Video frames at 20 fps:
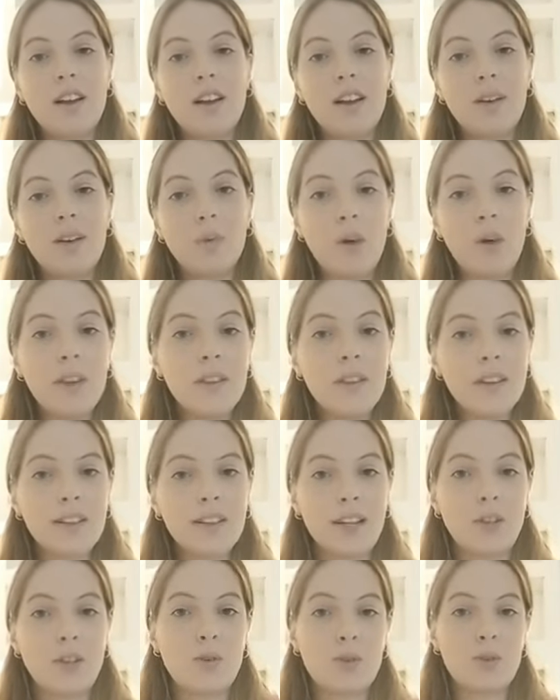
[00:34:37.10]
one thing
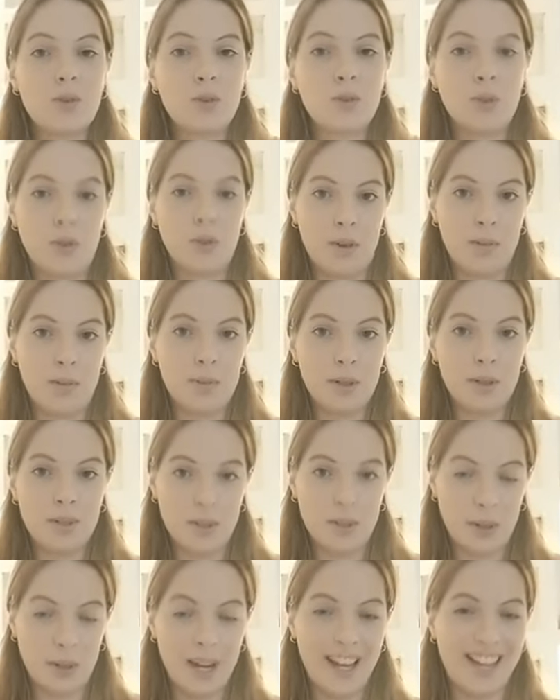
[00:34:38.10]
that you should know about
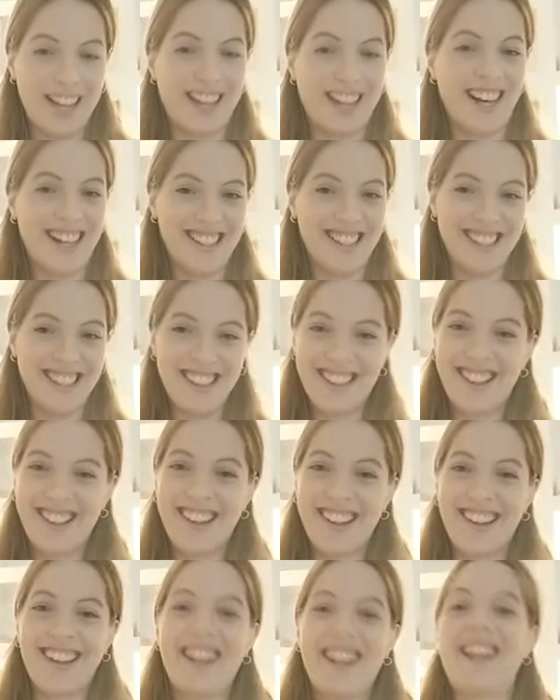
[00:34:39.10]
Jamaica,
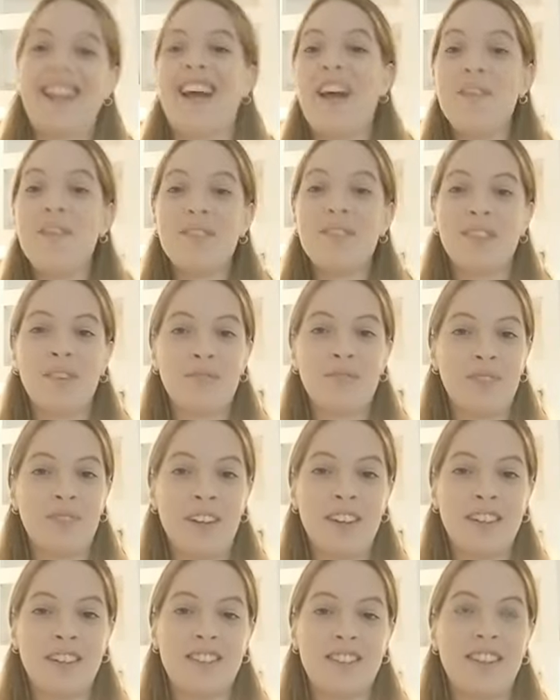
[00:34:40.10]
and I'm still
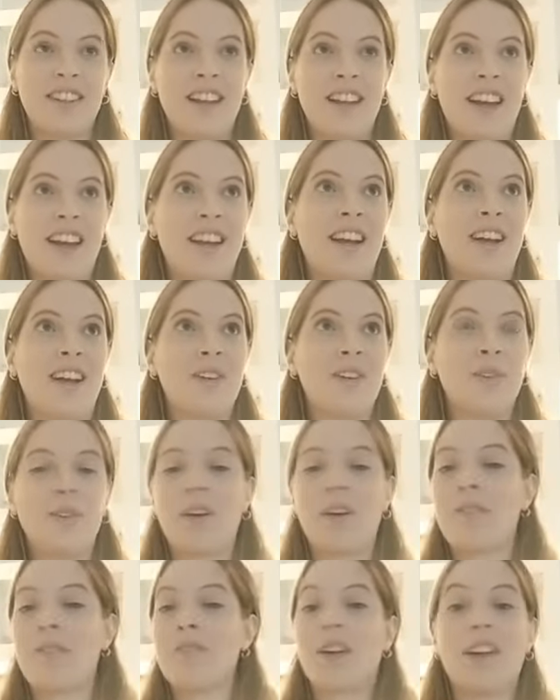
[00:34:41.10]
facing, and I don't
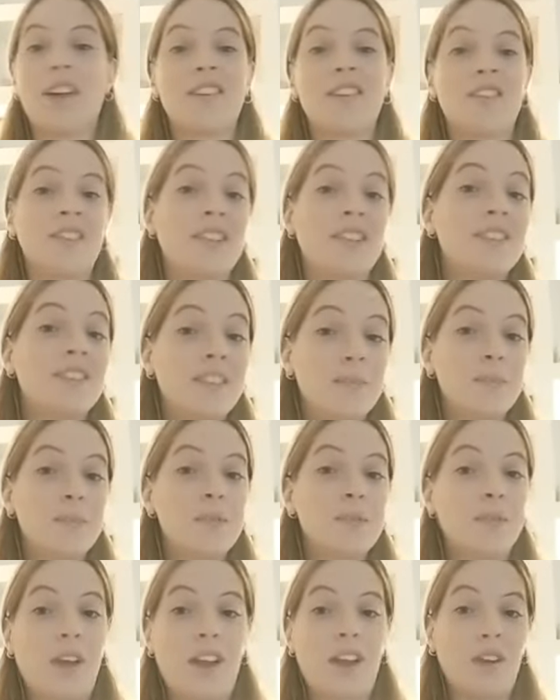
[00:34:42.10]
know if you guys have any
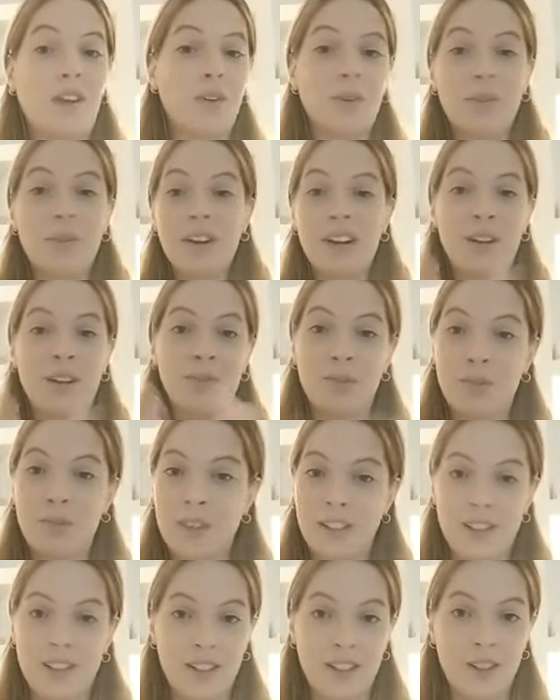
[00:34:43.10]
tips, you're welcome to
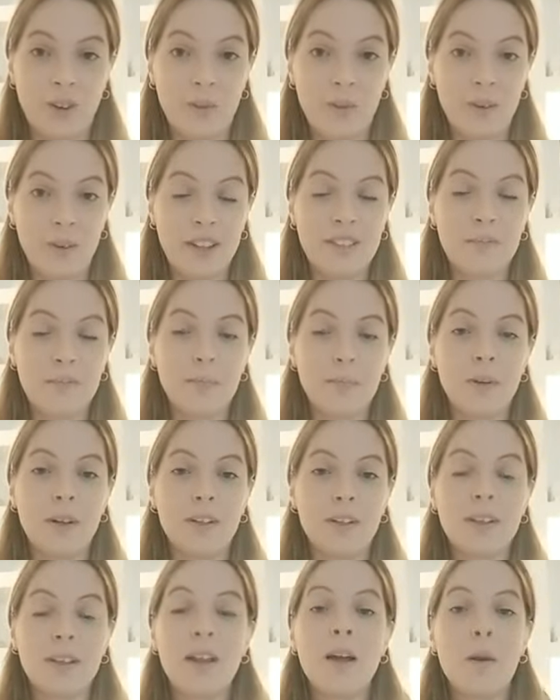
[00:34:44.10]
write it in the comments,
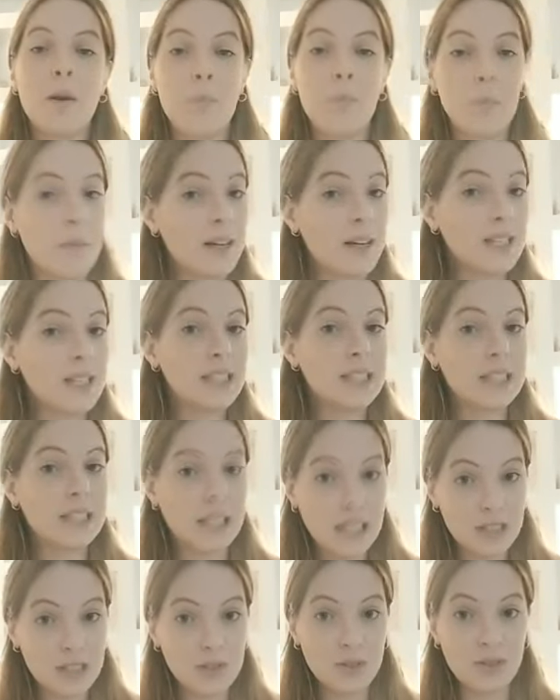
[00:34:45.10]
but
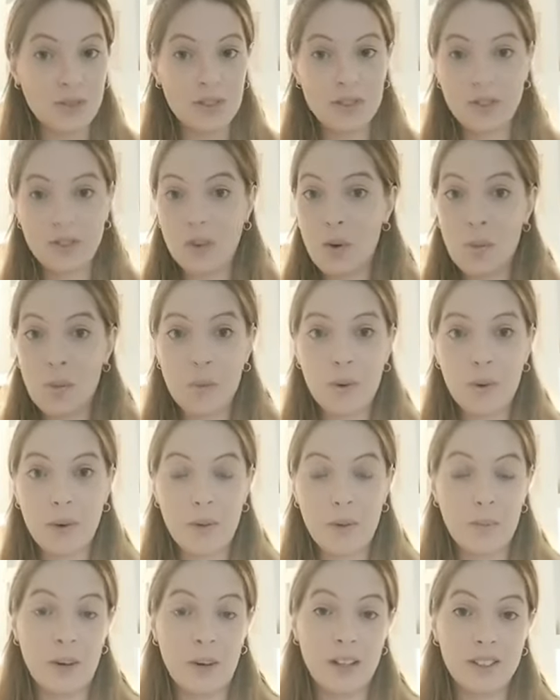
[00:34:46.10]
Mosquitoes, oh
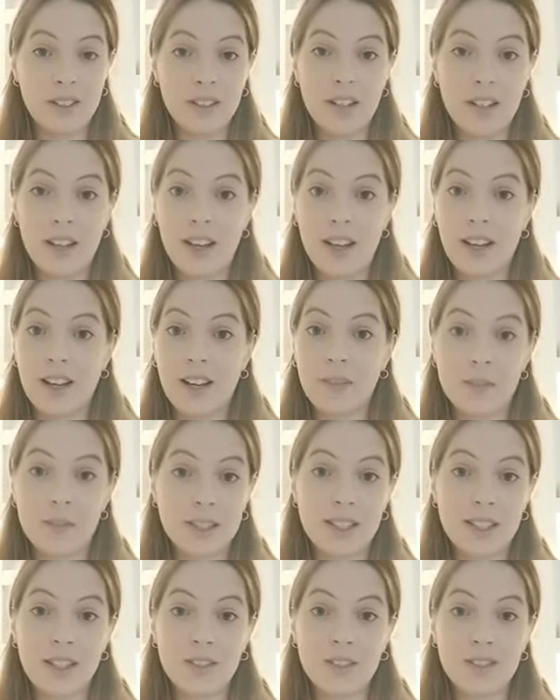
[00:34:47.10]
boy, man, like
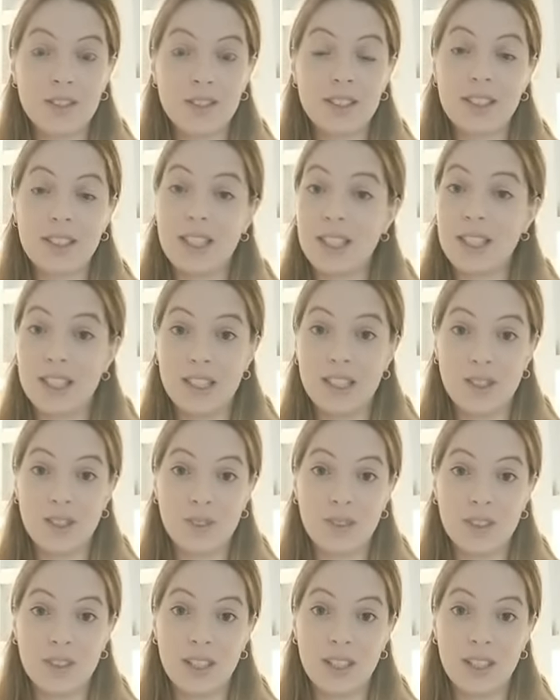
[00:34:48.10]
mosquitoes eat you.